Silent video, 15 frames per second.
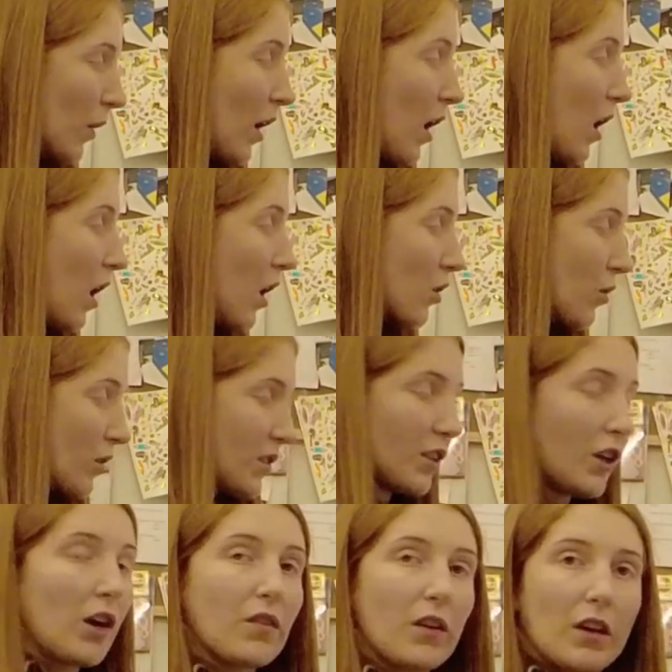are
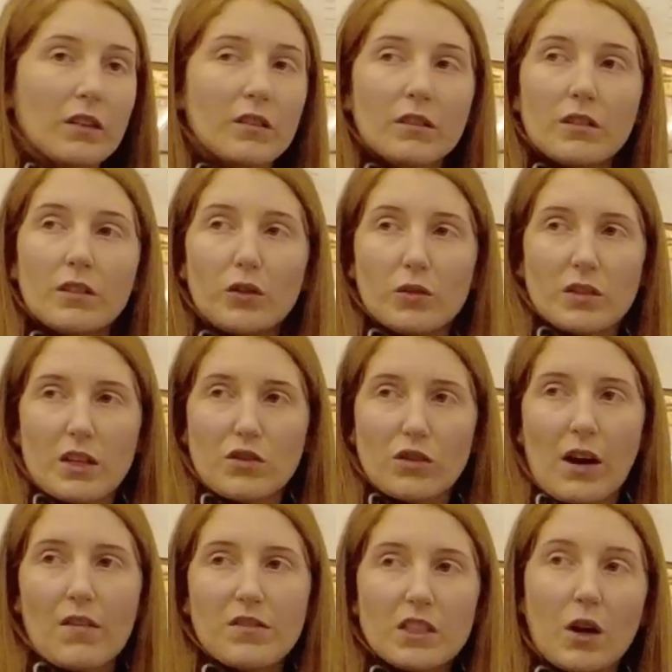crossing over. your centre
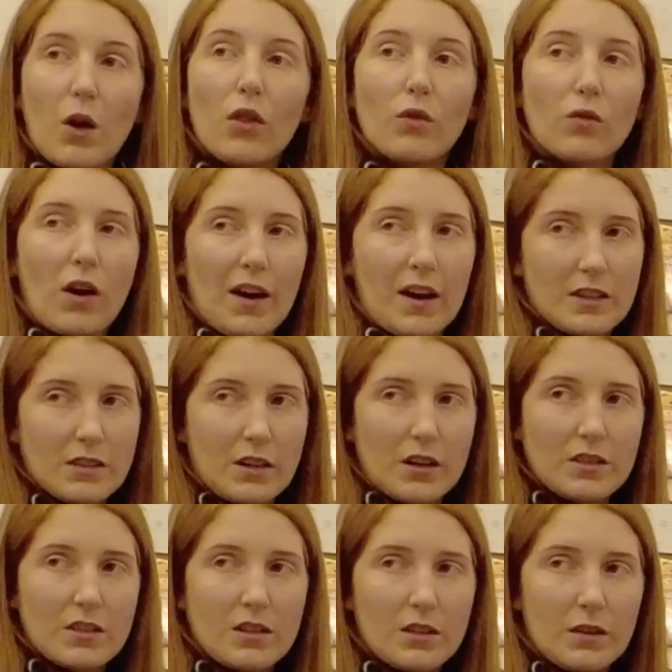of gravity on the right hand side.